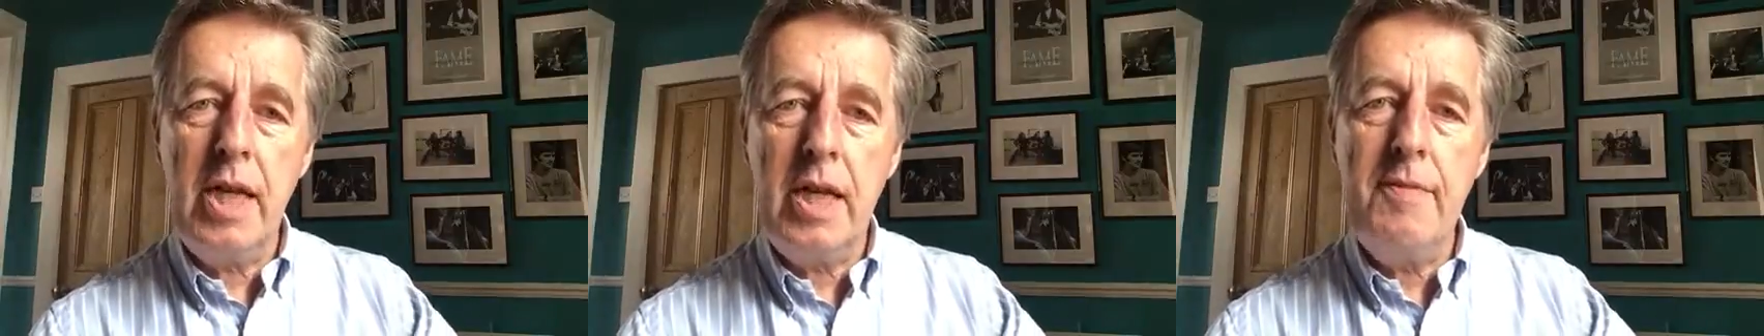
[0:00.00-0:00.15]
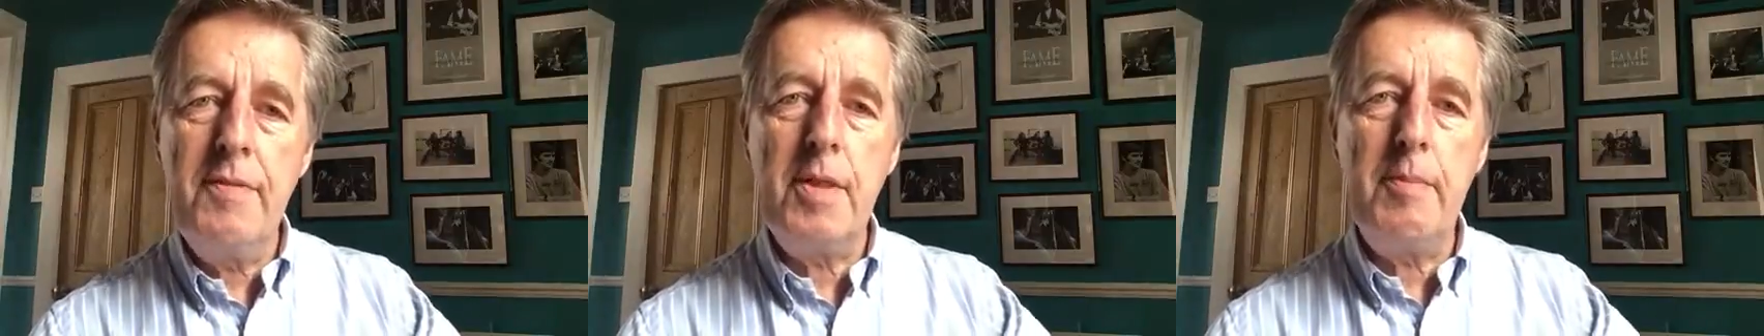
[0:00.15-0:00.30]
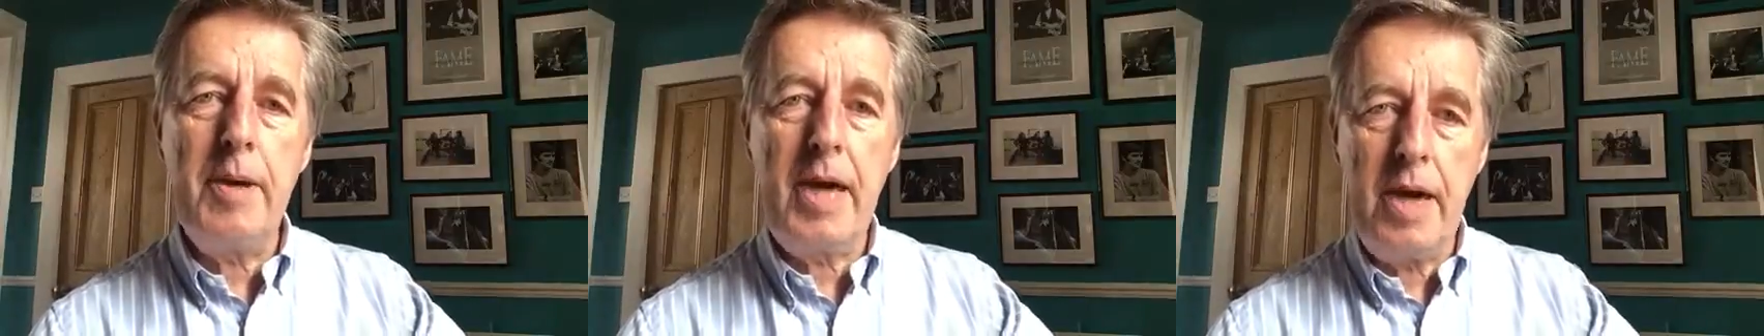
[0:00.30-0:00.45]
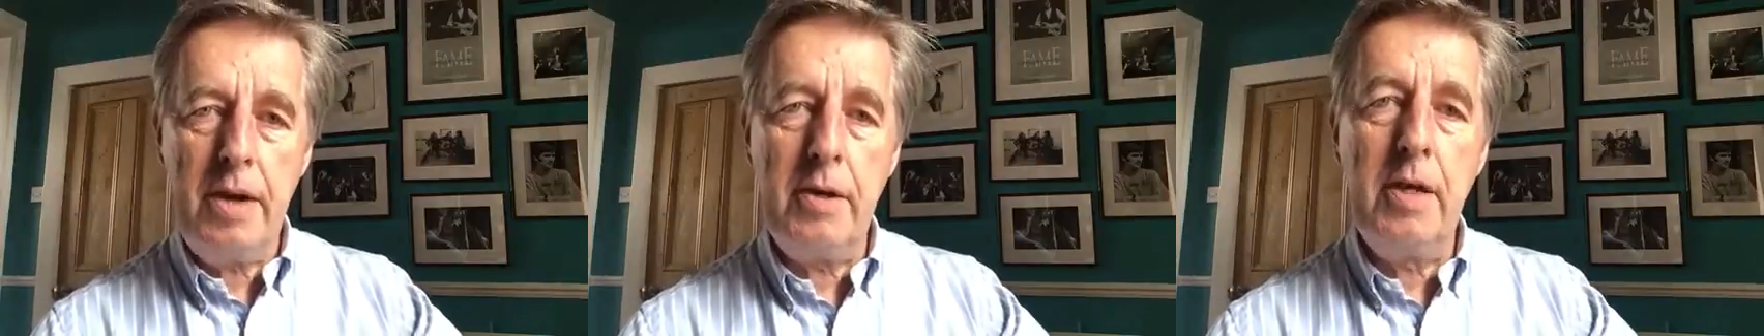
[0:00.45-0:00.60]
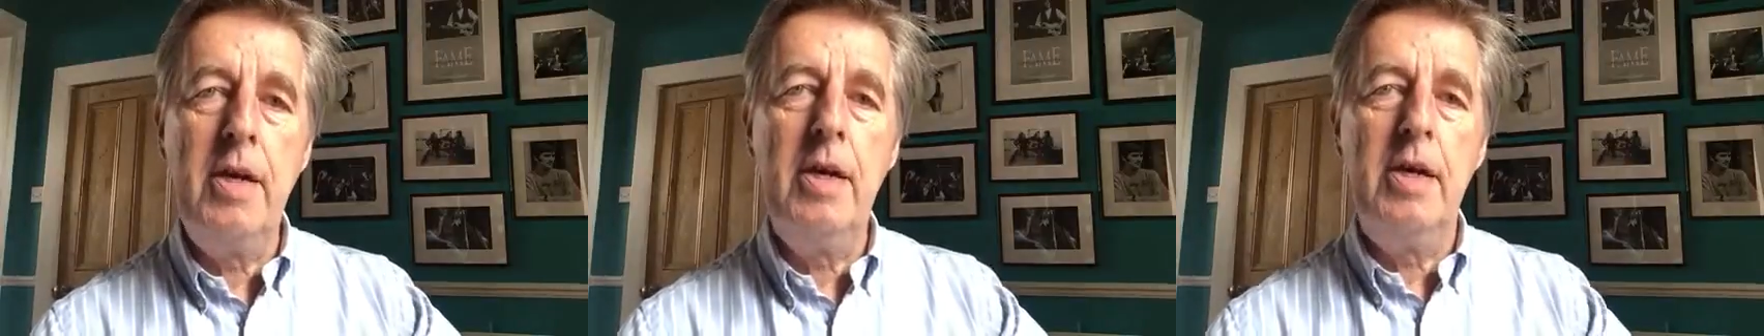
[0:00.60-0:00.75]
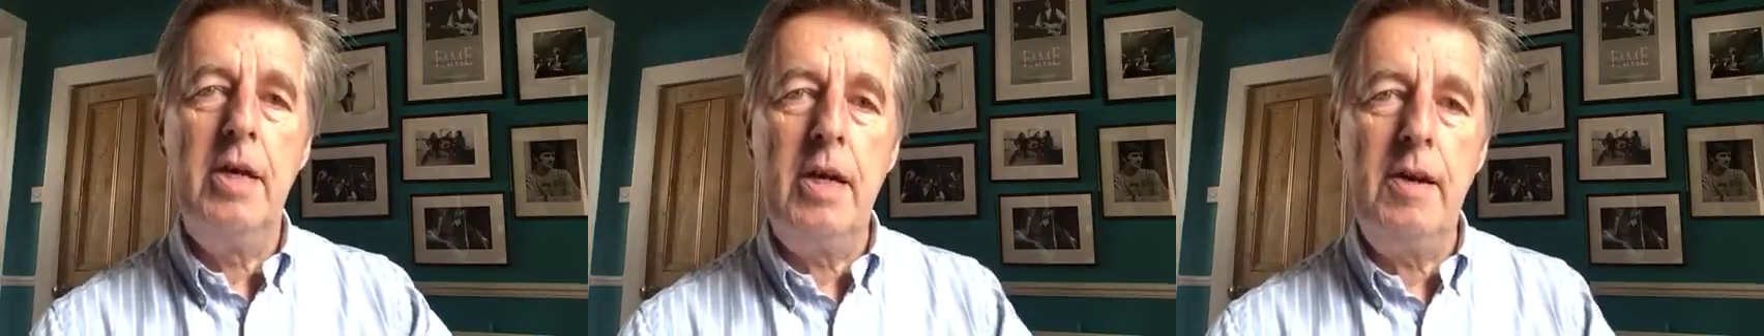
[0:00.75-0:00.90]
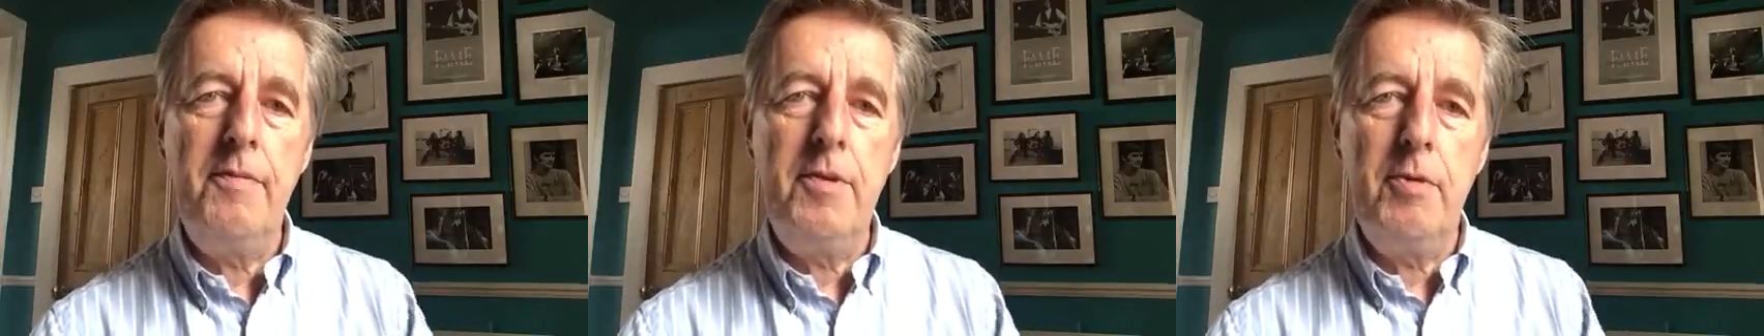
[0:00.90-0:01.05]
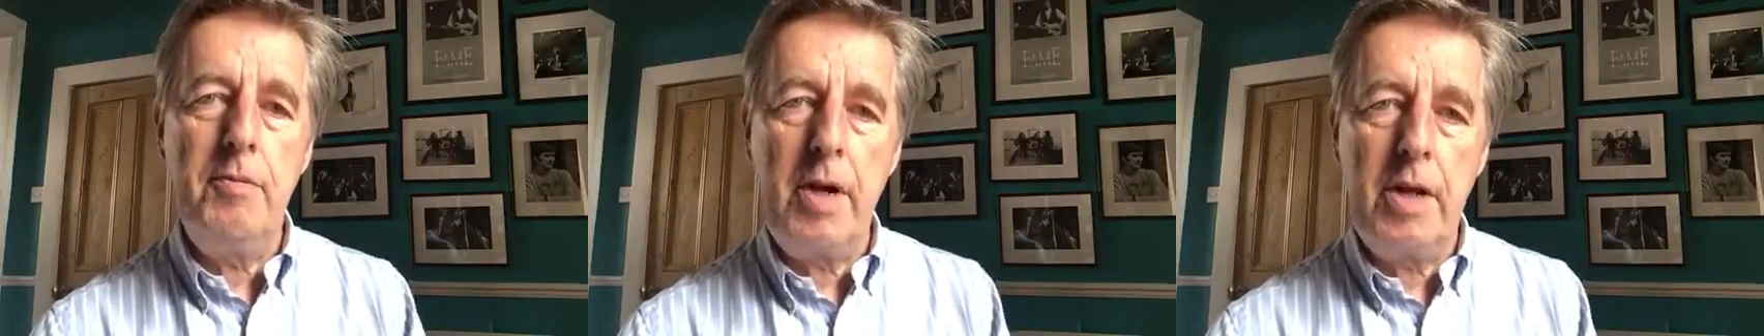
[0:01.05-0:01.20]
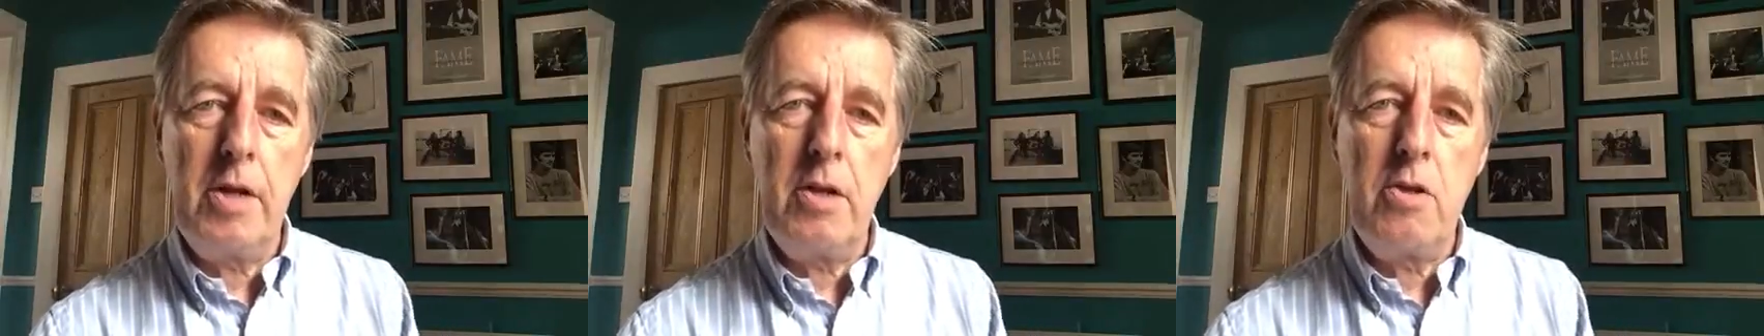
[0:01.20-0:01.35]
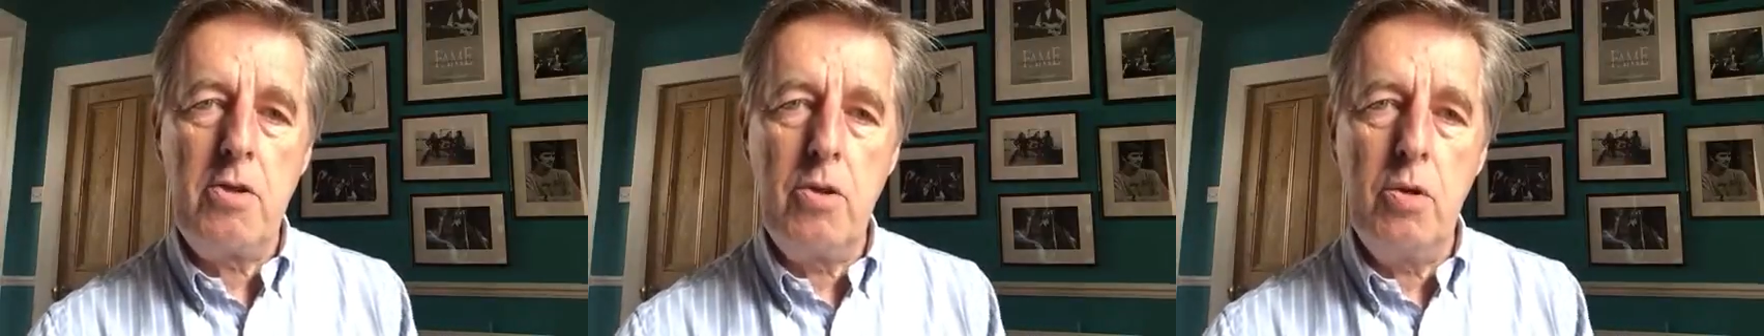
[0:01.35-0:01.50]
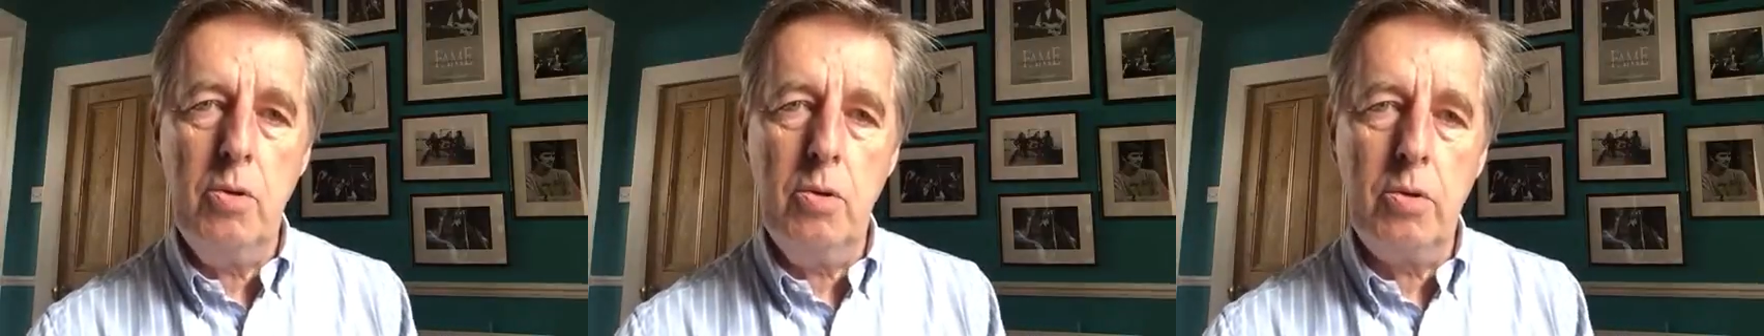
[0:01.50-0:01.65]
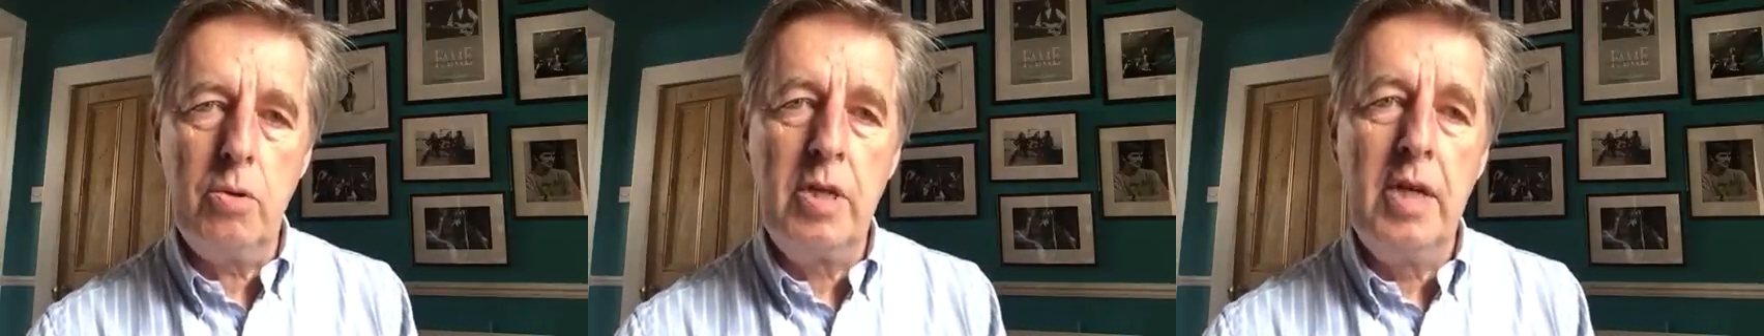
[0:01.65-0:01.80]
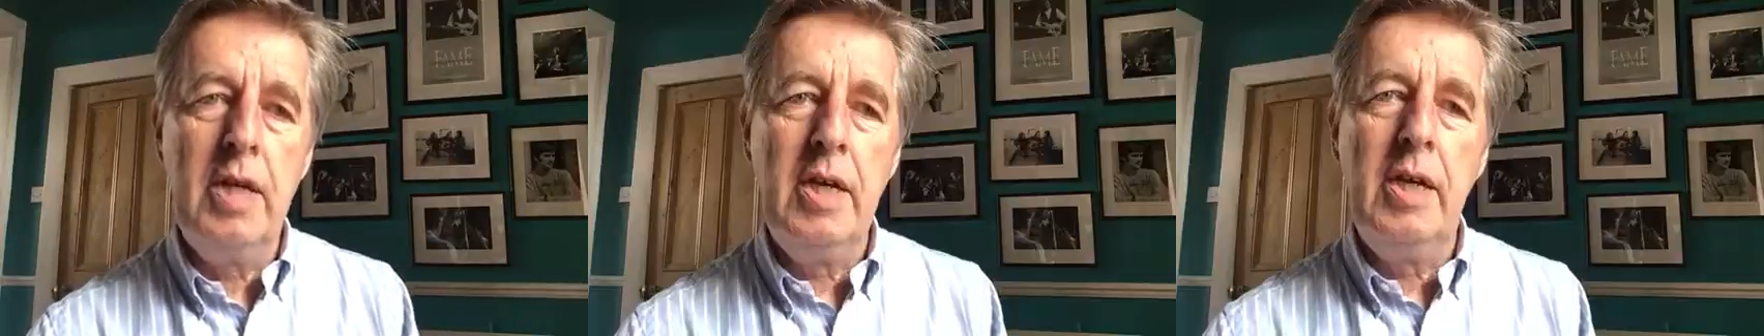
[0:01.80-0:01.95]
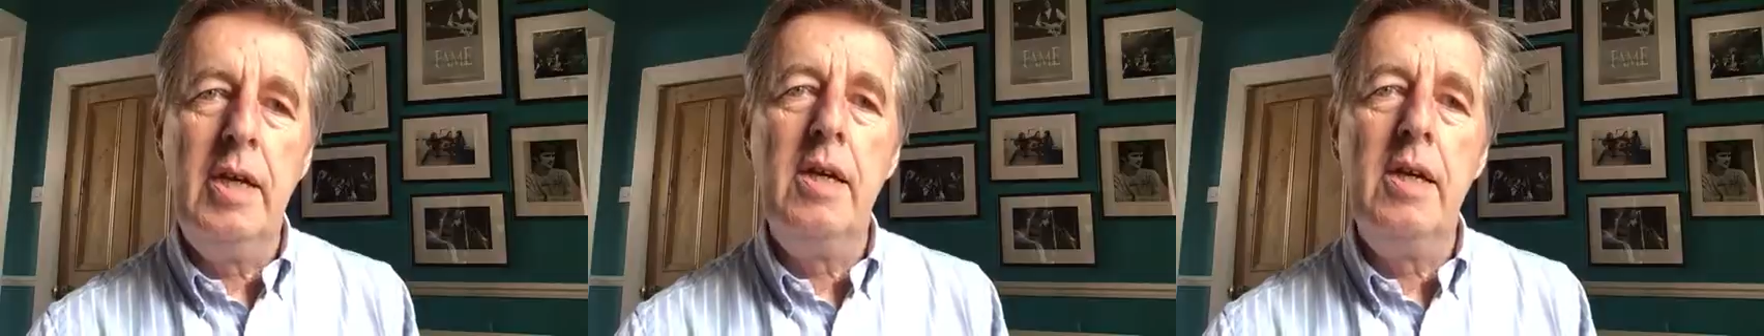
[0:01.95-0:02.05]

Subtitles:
leave them out if you're running short.